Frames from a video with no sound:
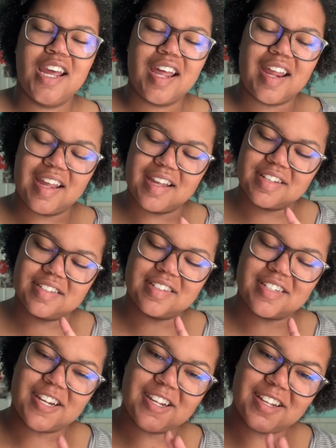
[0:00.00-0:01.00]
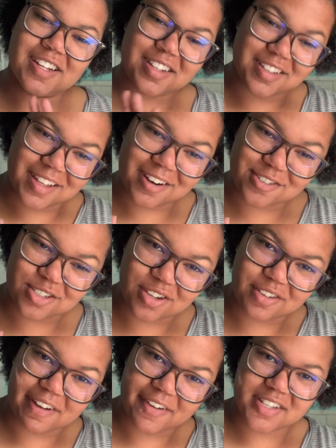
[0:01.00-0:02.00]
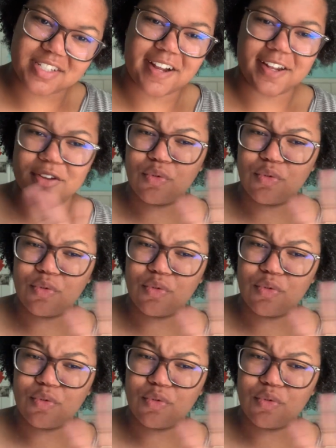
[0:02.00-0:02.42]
and then I'll show you how I style it.